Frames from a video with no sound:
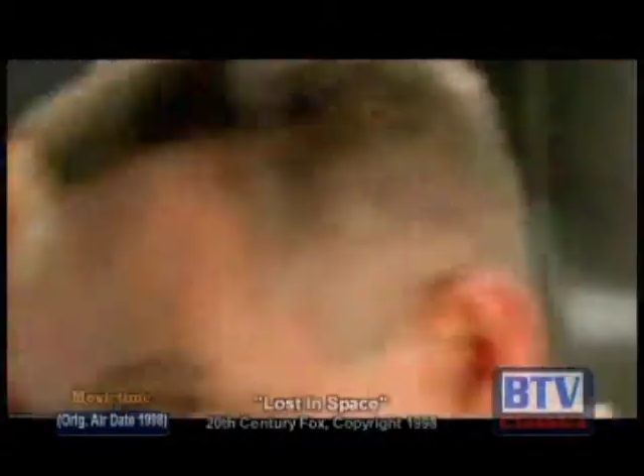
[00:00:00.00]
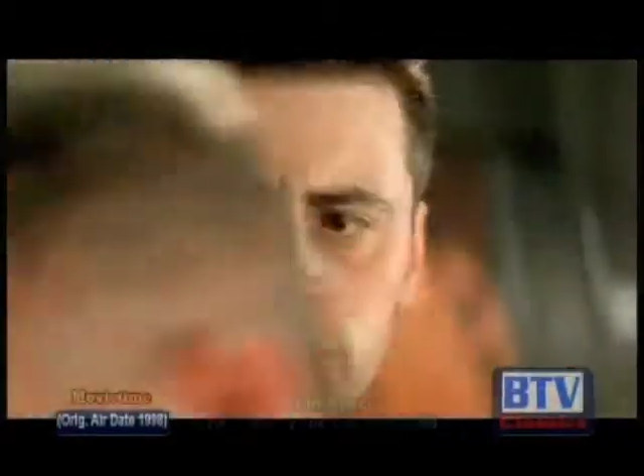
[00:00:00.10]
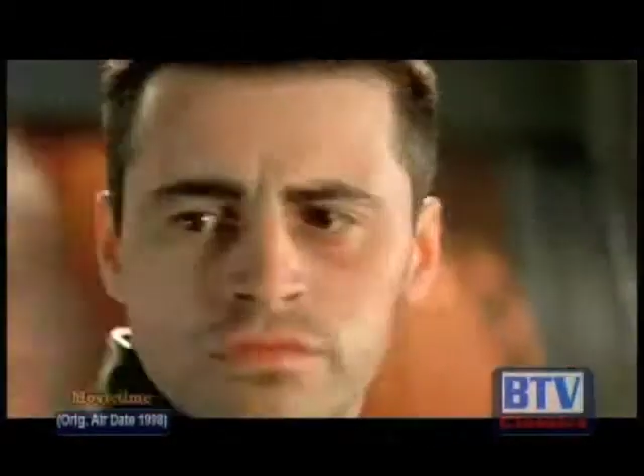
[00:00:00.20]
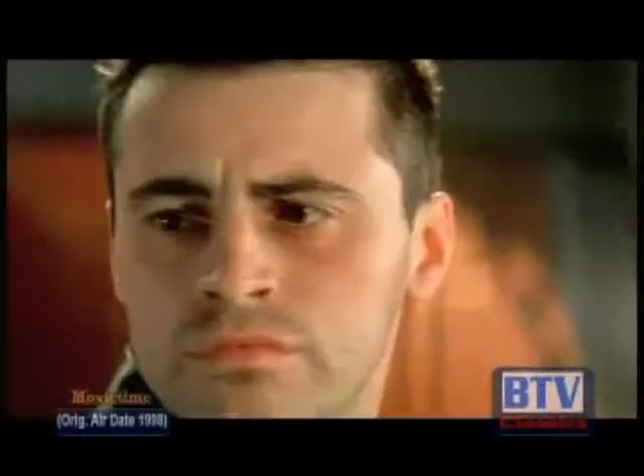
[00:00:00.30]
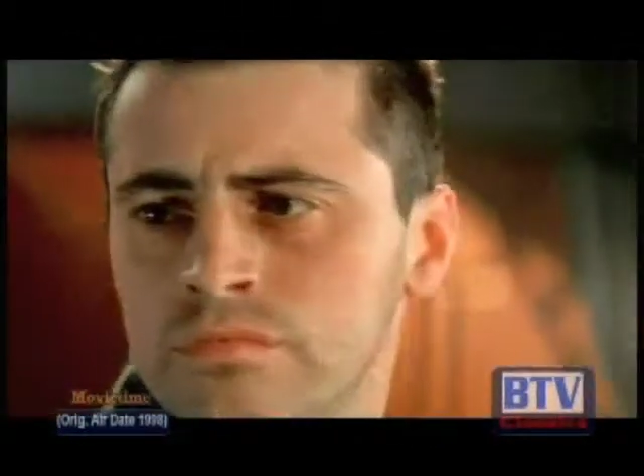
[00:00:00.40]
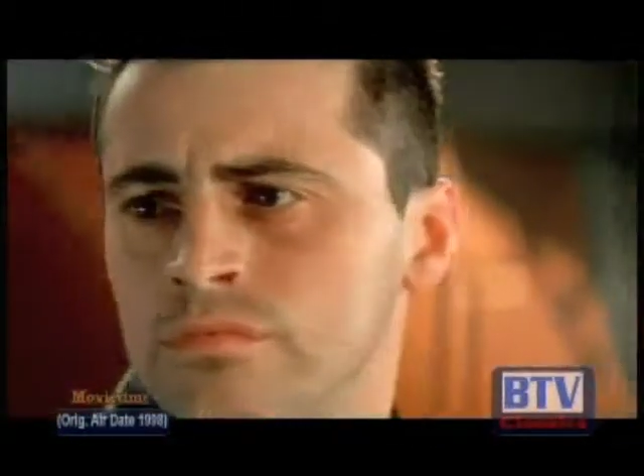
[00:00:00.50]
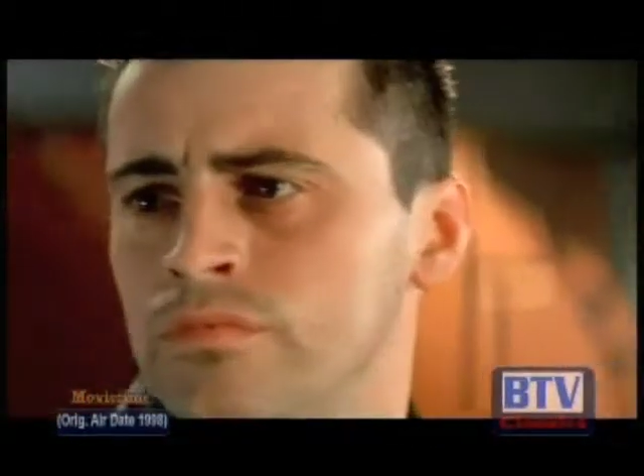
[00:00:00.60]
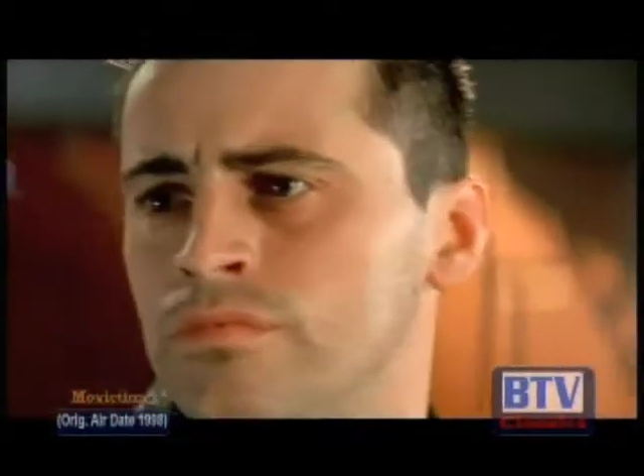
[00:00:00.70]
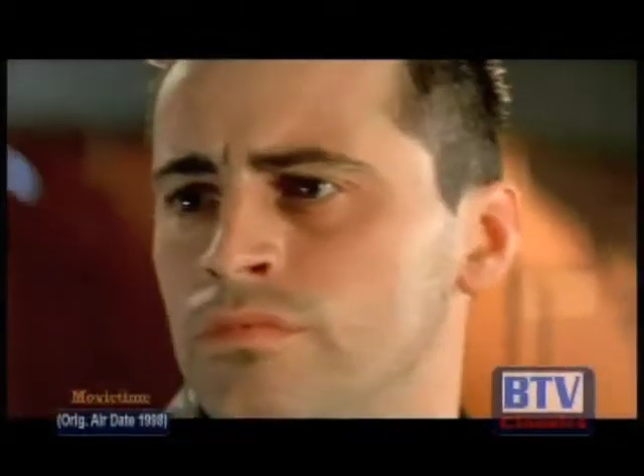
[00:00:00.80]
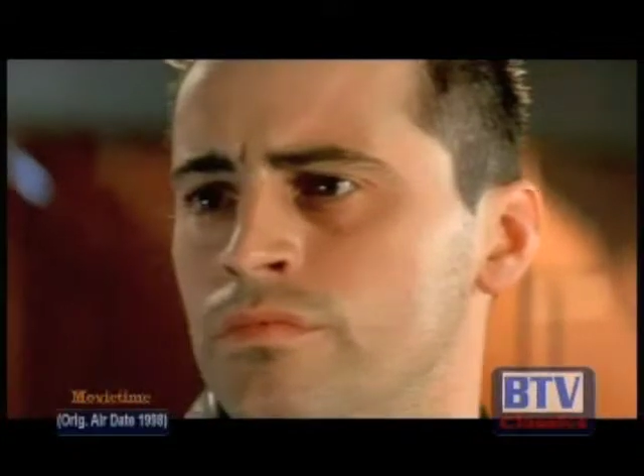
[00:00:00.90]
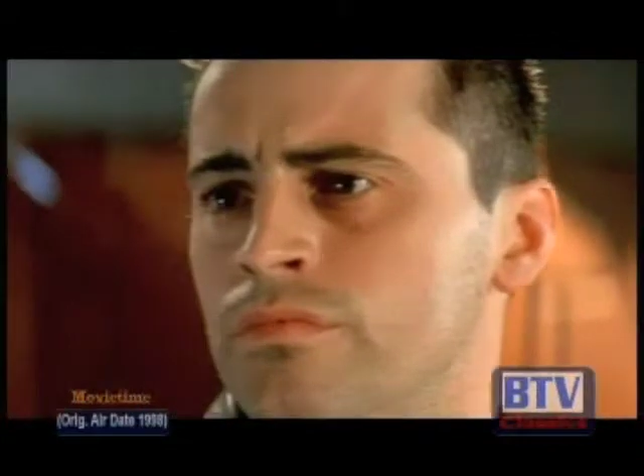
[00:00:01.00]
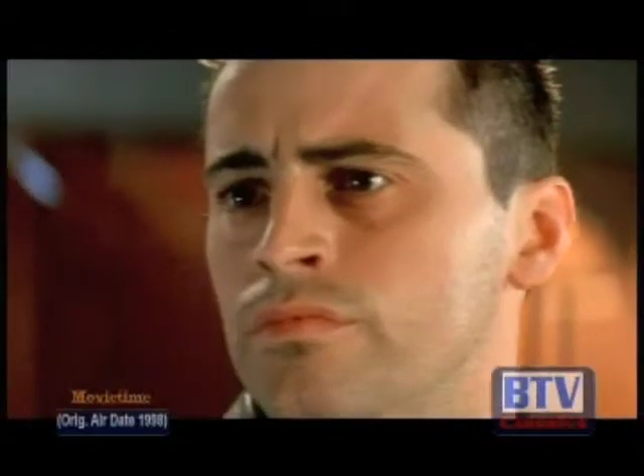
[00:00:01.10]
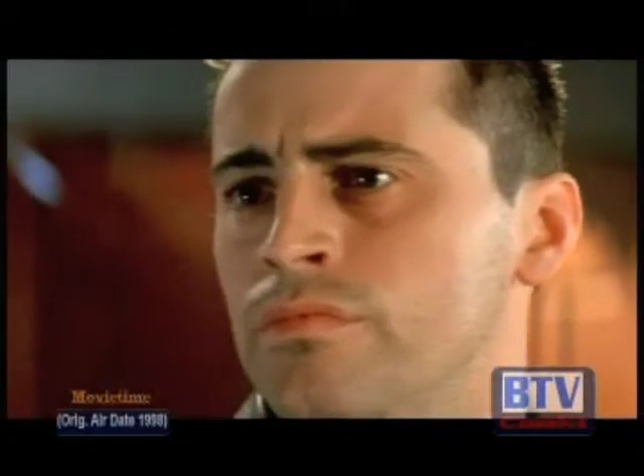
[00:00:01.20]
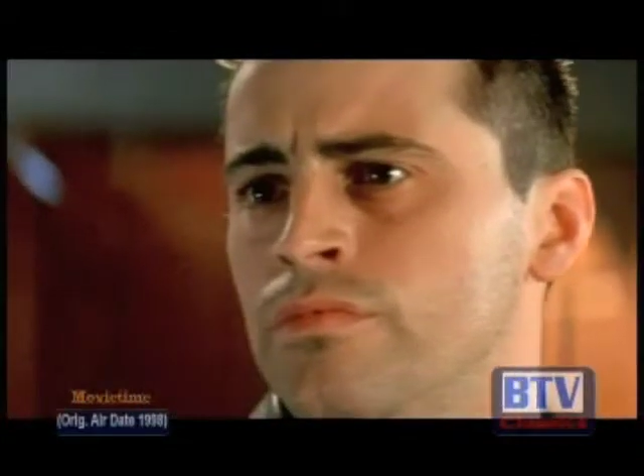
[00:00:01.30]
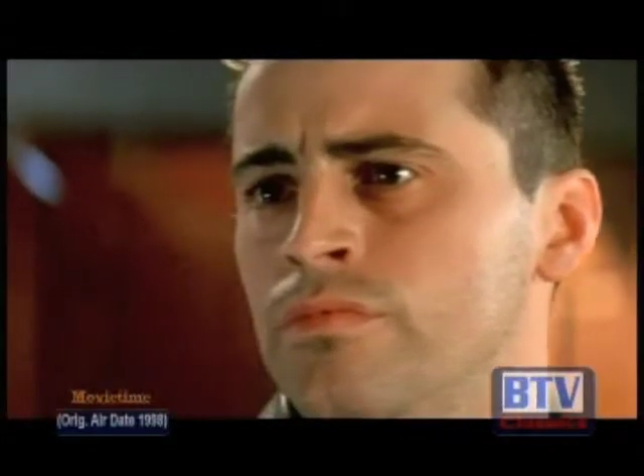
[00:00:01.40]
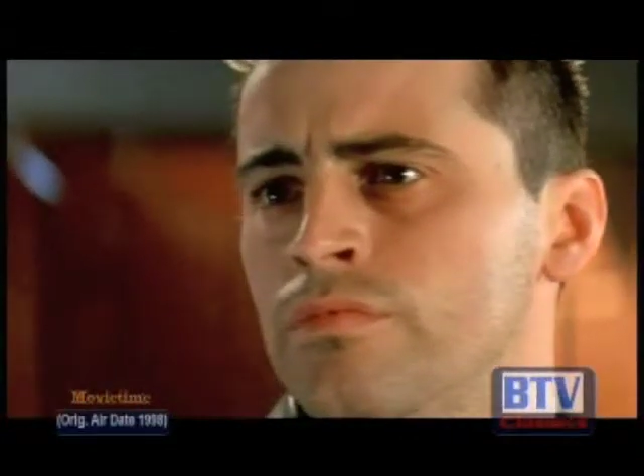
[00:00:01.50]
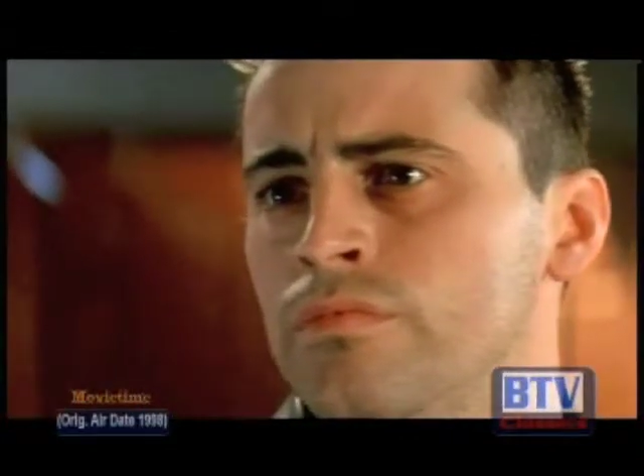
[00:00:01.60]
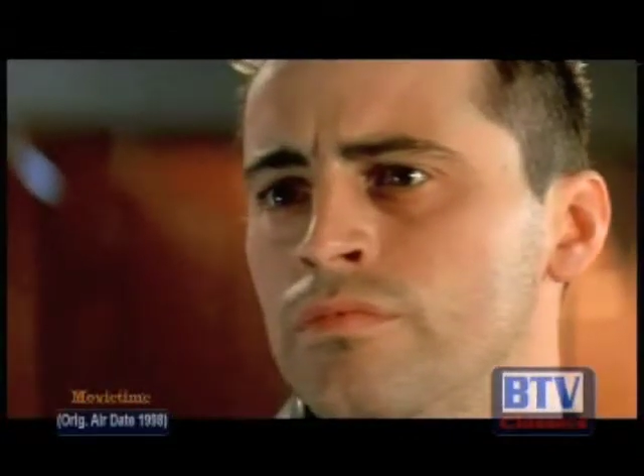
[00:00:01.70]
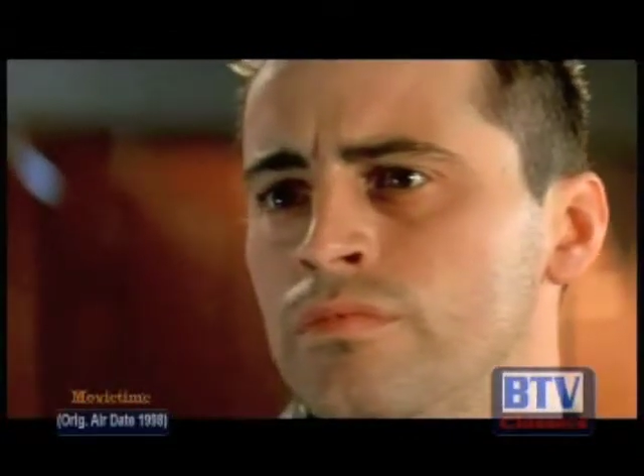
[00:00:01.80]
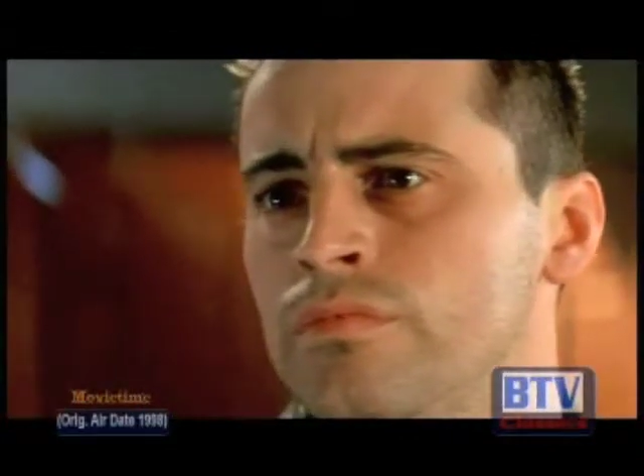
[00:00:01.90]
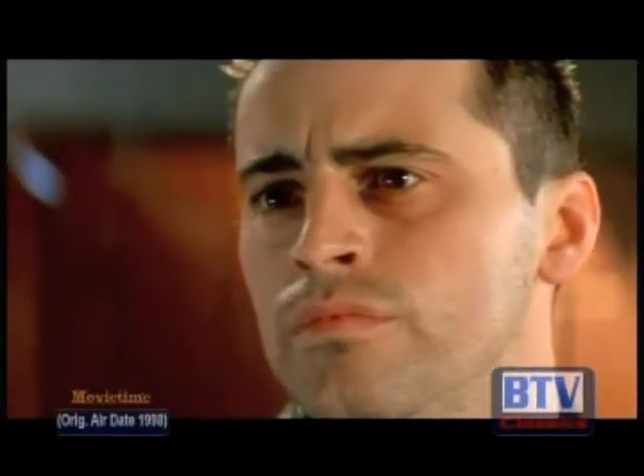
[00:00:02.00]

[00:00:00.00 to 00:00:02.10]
of the Jupiter mission disappointed